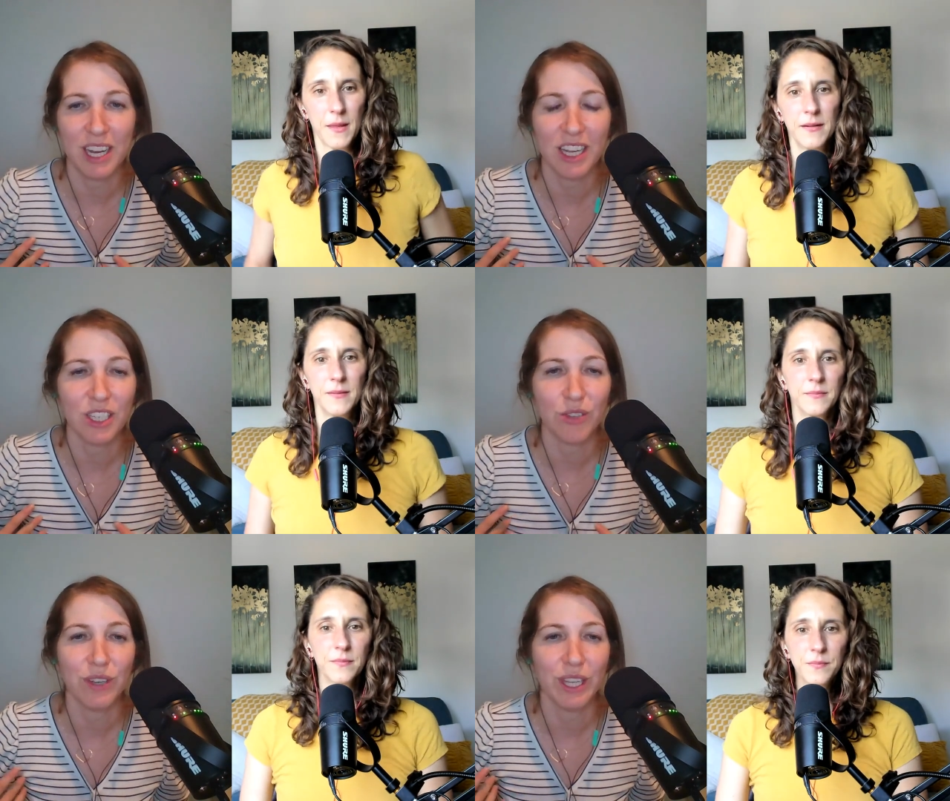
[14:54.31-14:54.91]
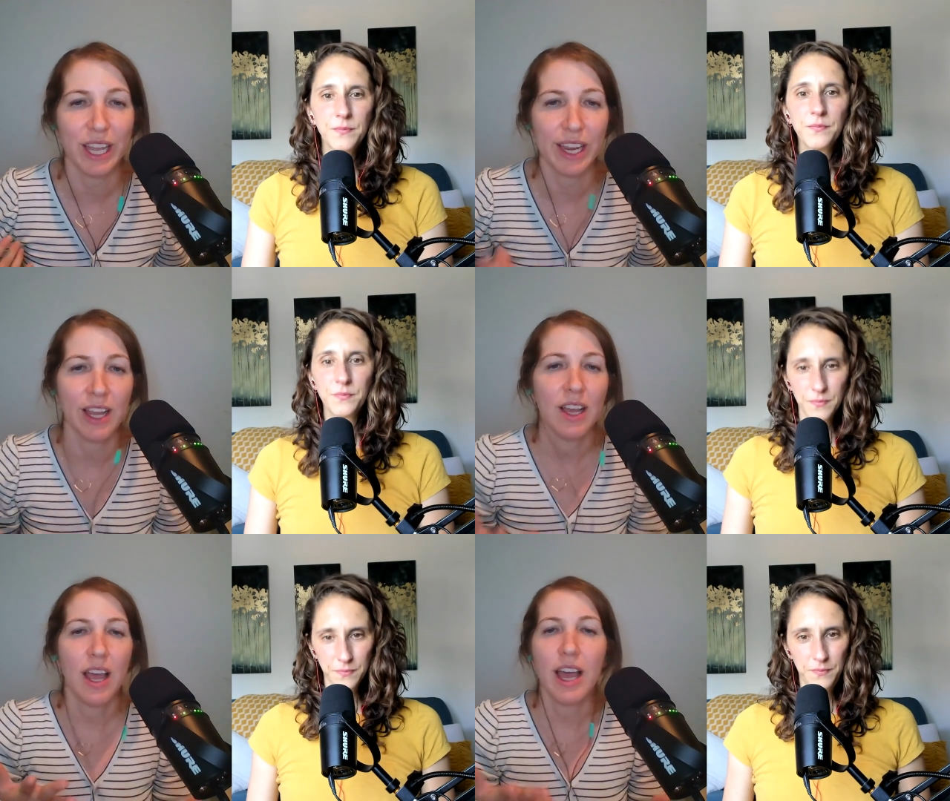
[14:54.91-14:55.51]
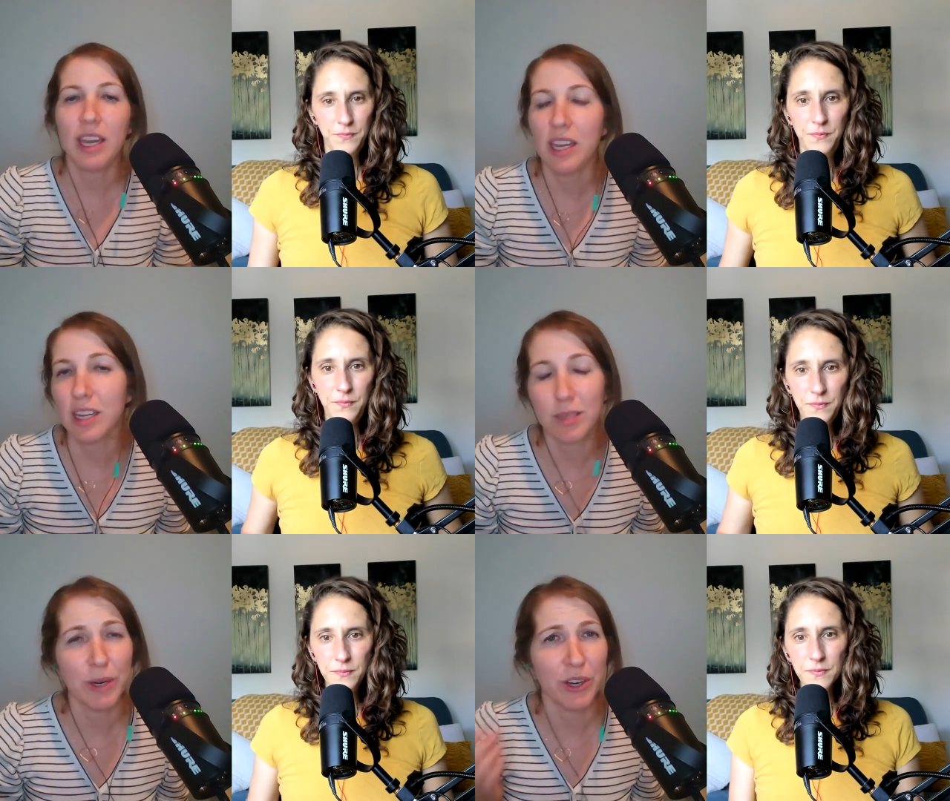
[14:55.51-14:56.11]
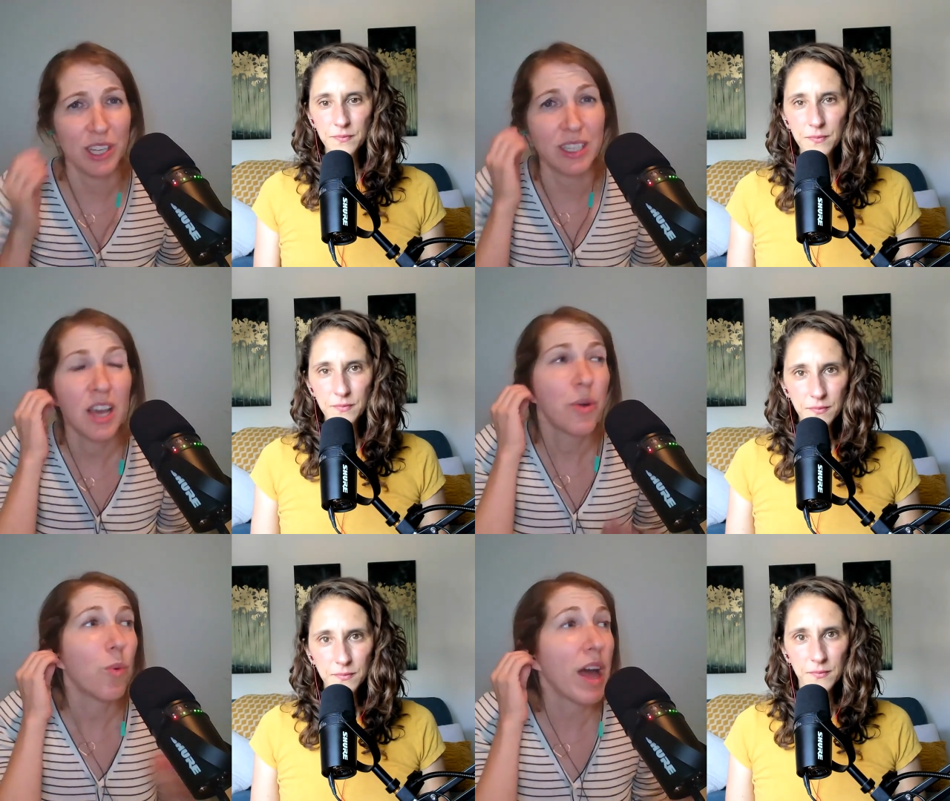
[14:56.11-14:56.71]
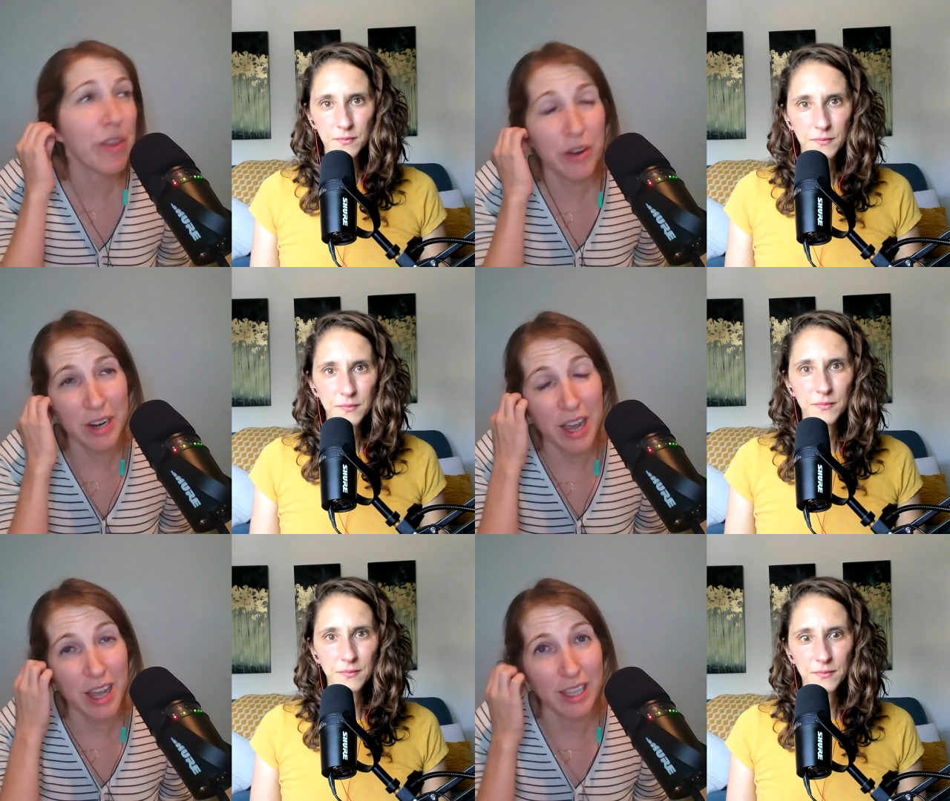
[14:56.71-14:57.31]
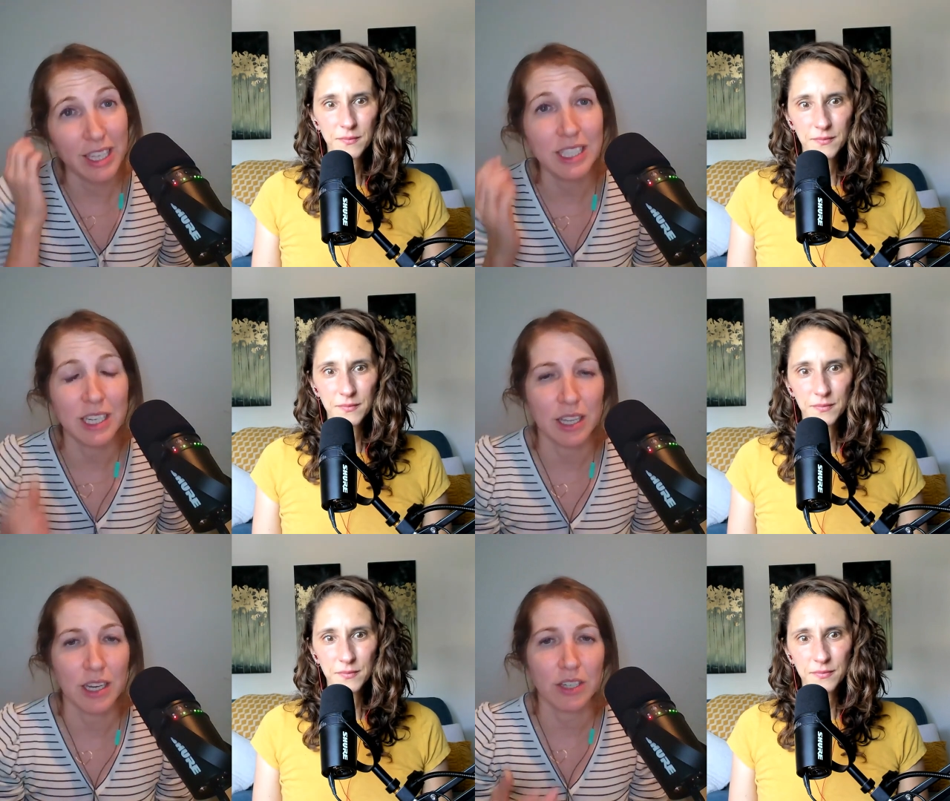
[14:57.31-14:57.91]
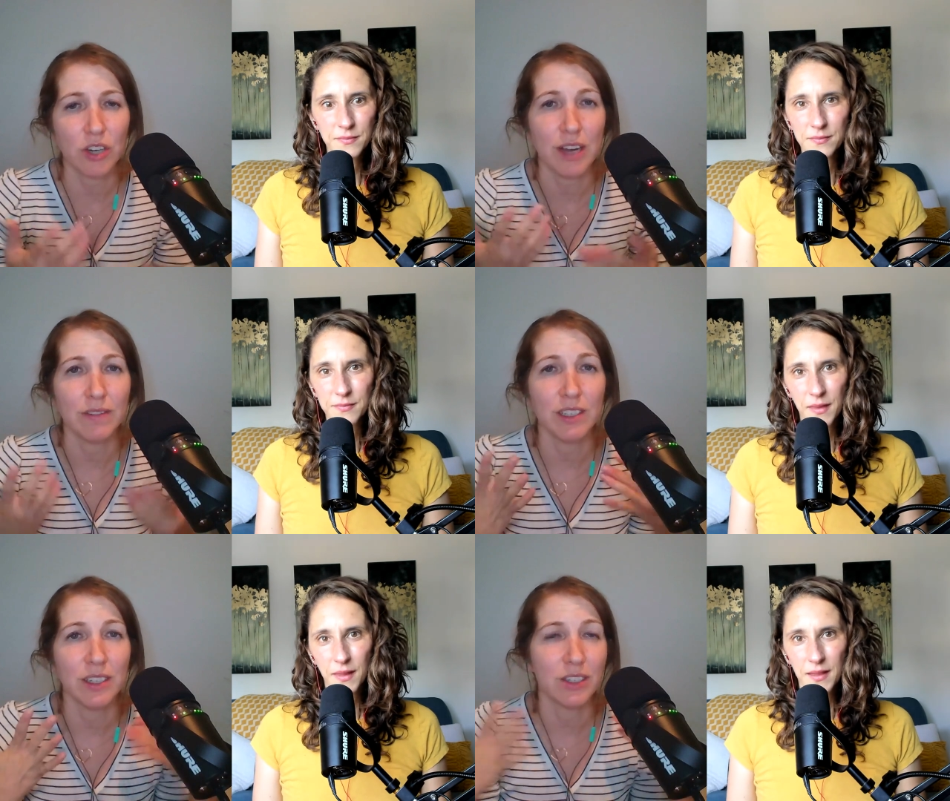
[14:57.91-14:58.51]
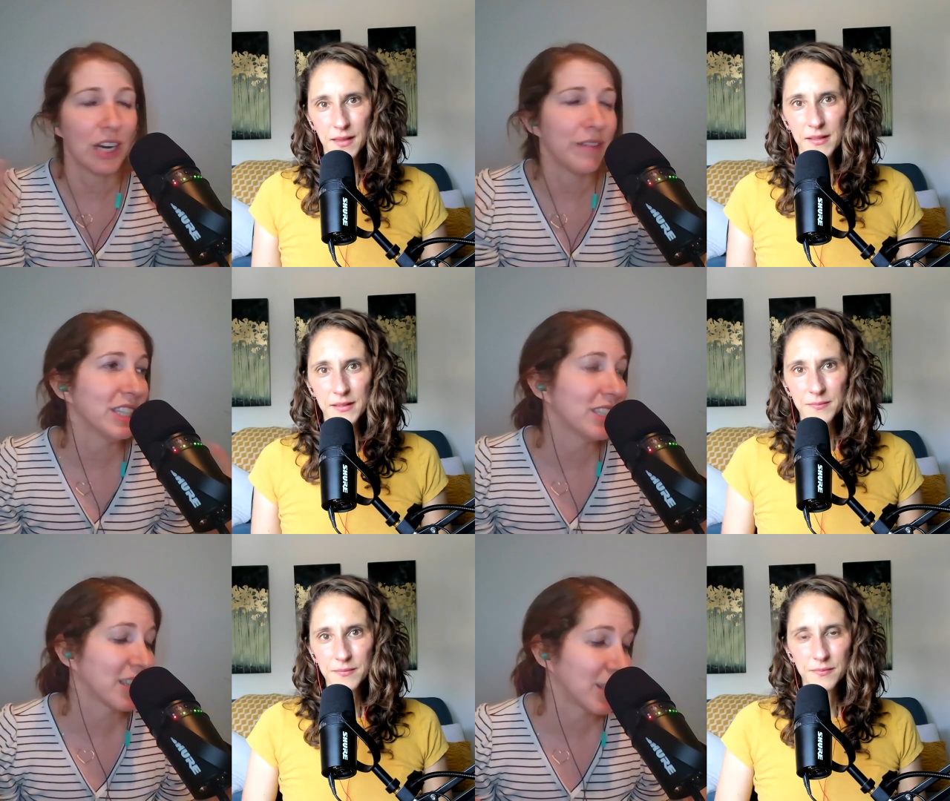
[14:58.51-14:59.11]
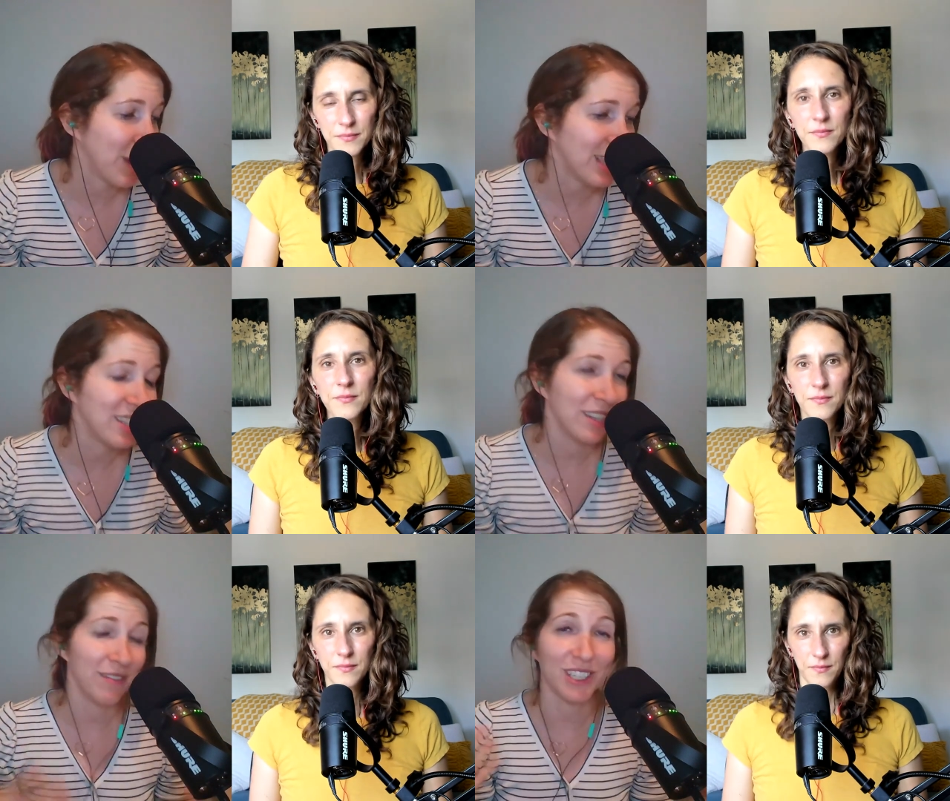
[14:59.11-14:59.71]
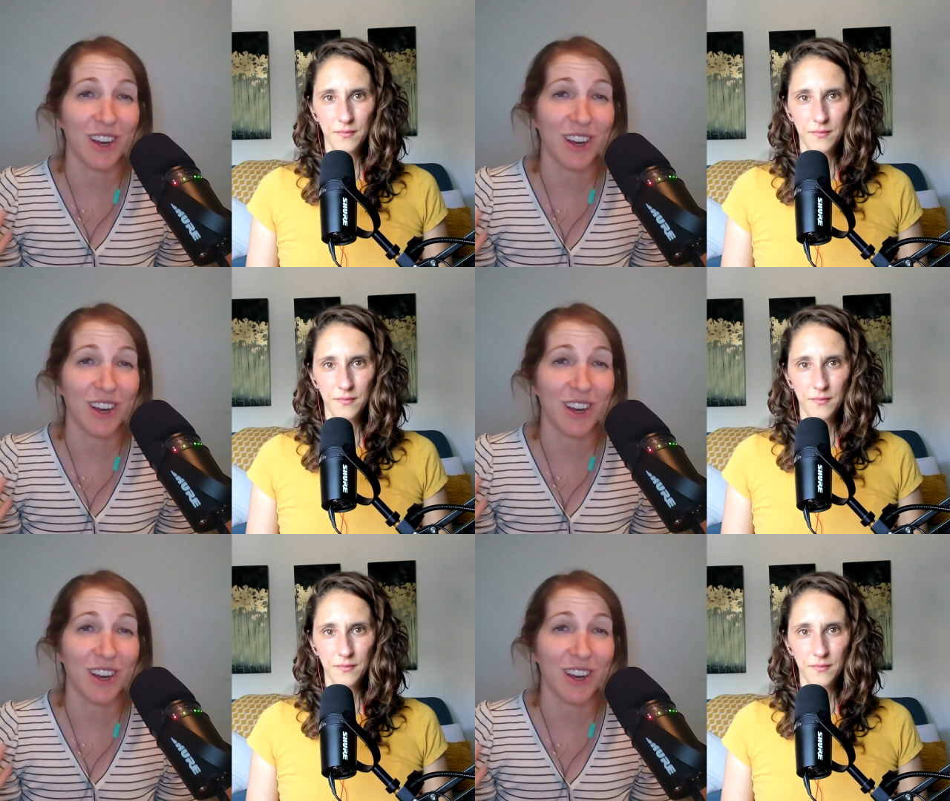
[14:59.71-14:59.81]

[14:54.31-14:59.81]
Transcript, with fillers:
Speaker 1: And I just feel like any experience, whether or not, listen, like travel, travel is expensive.